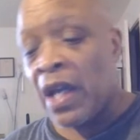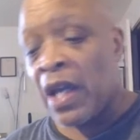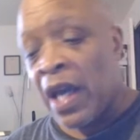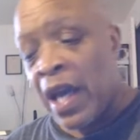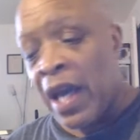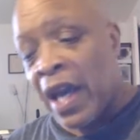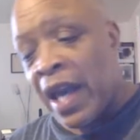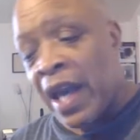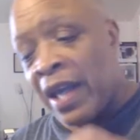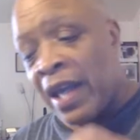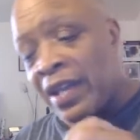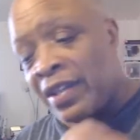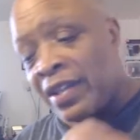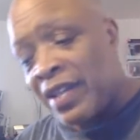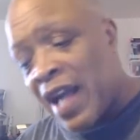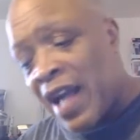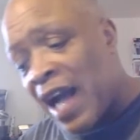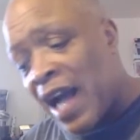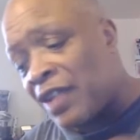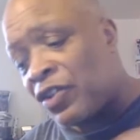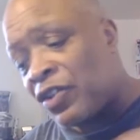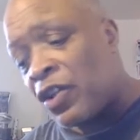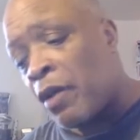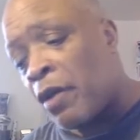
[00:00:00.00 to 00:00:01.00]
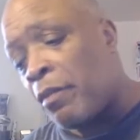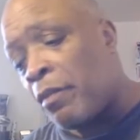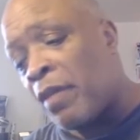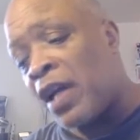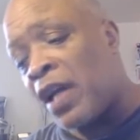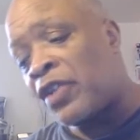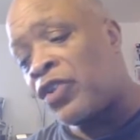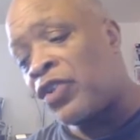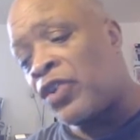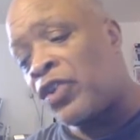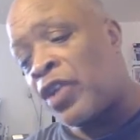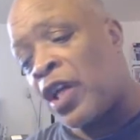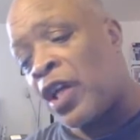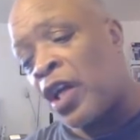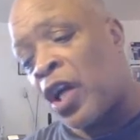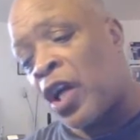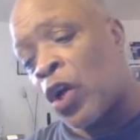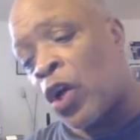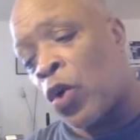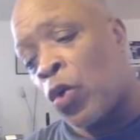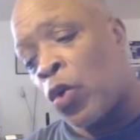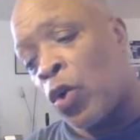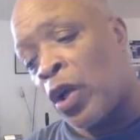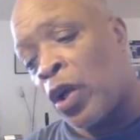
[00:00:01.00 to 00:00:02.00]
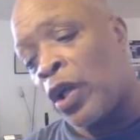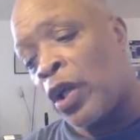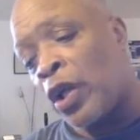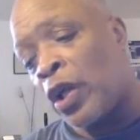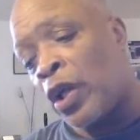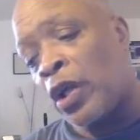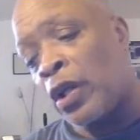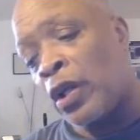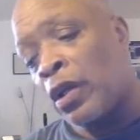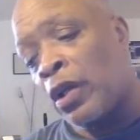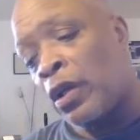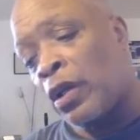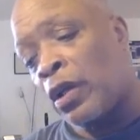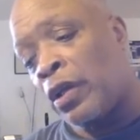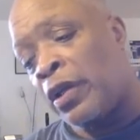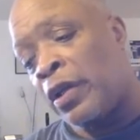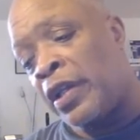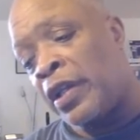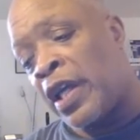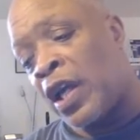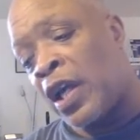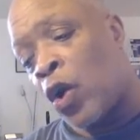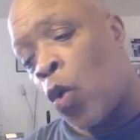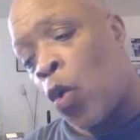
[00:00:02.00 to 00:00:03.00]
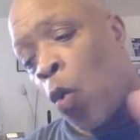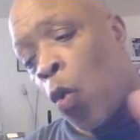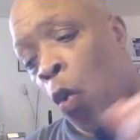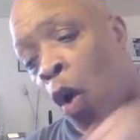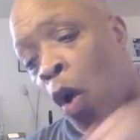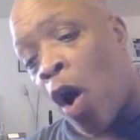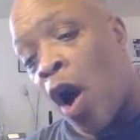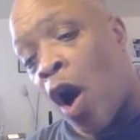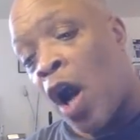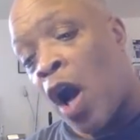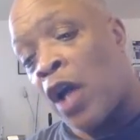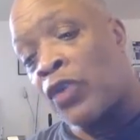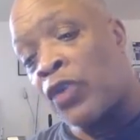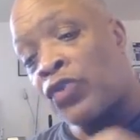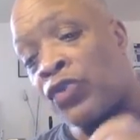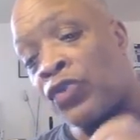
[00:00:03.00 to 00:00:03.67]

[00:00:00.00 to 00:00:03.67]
And it's not so much that acrylic, that gouache,